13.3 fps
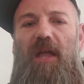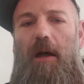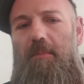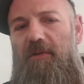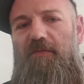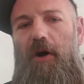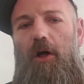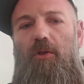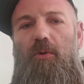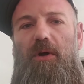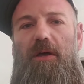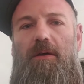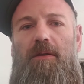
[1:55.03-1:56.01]
I've been
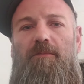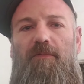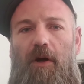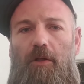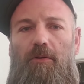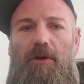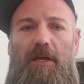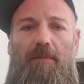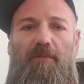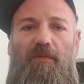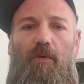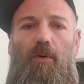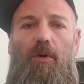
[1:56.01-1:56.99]
following
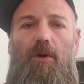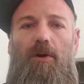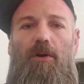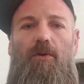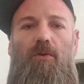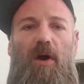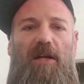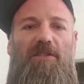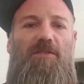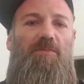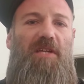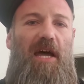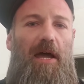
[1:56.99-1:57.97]
him for quite
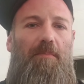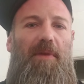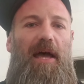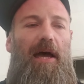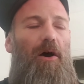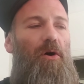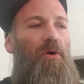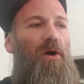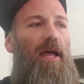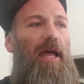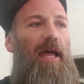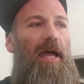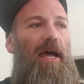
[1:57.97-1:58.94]
some time now,
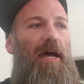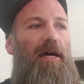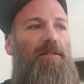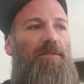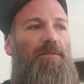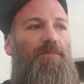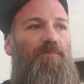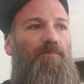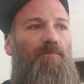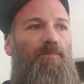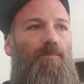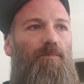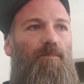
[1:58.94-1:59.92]
and
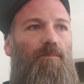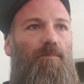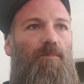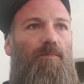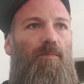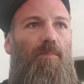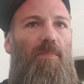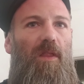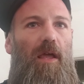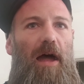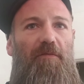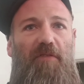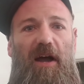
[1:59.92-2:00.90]

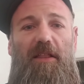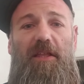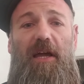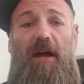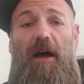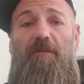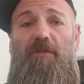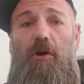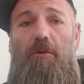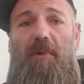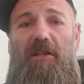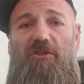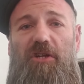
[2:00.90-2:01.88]
I've
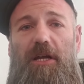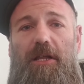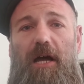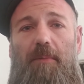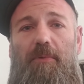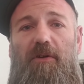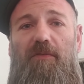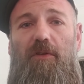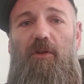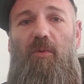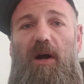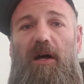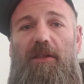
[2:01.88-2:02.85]
known about trade copier for a
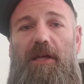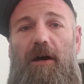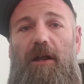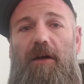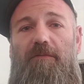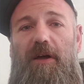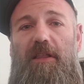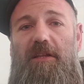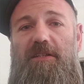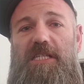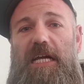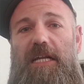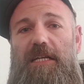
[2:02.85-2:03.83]
while now, and I finally
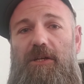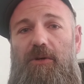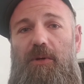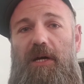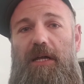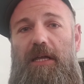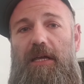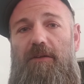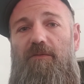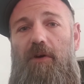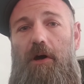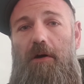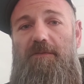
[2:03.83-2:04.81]
decided to get
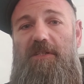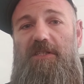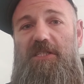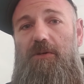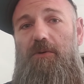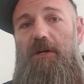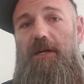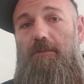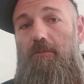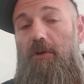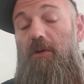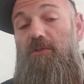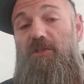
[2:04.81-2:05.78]
involved to see
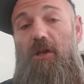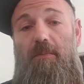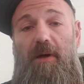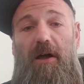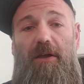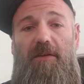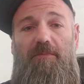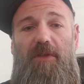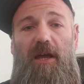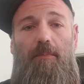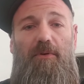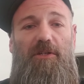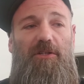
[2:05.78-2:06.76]
what it was all about, give him the
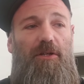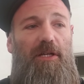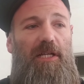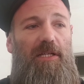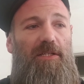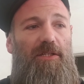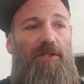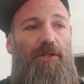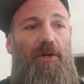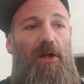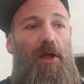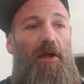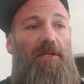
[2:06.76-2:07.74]
opportunity to,
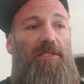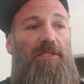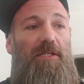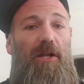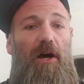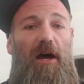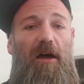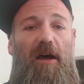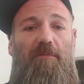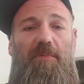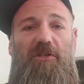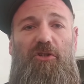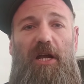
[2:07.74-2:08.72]

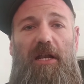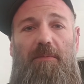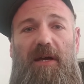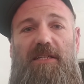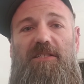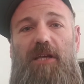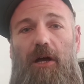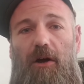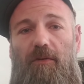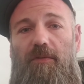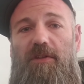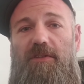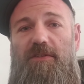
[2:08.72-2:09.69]
I've been trading
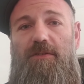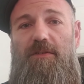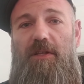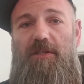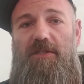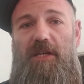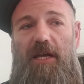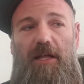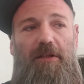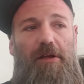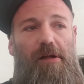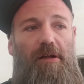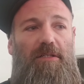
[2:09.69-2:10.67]
myself. Let's
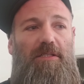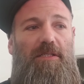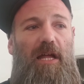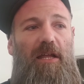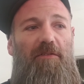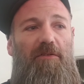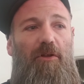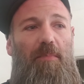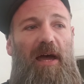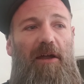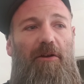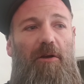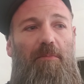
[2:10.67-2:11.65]
kind of give you a little
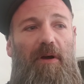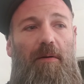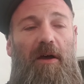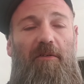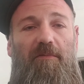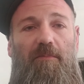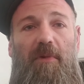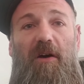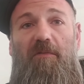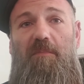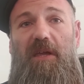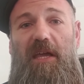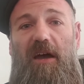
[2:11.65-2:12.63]
background
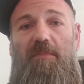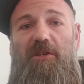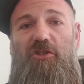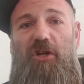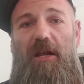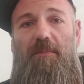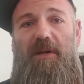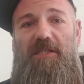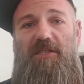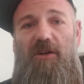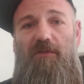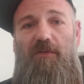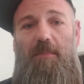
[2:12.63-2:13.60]
of me. I've been trading
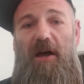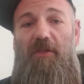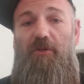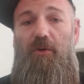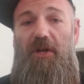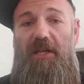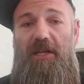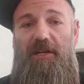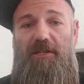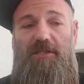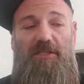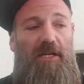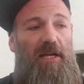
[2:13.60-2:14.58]
myself for about 3
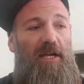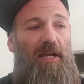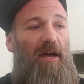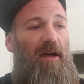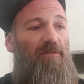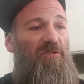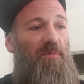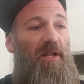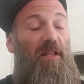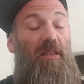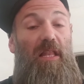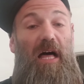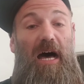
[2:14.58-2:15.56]
years. I've spent
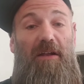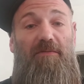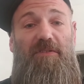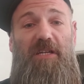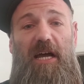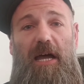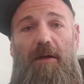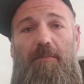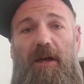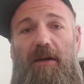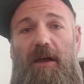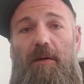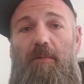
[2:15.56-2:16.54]
a lot of time.
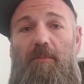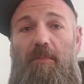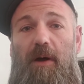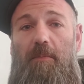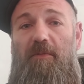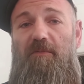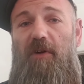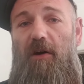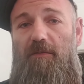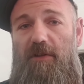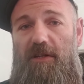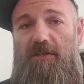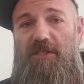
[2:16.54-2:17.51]
I'm
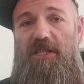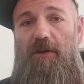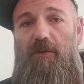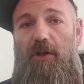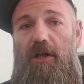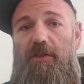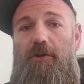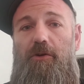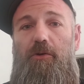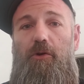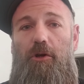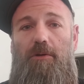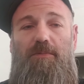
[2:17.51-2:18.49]
involved in several other
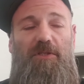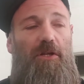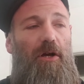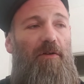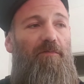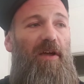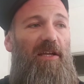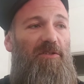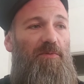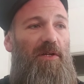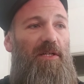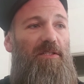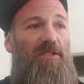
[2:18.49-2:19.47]
groups, on
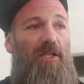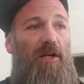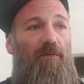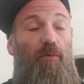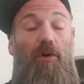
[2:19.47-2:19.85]
Facebook and stuff.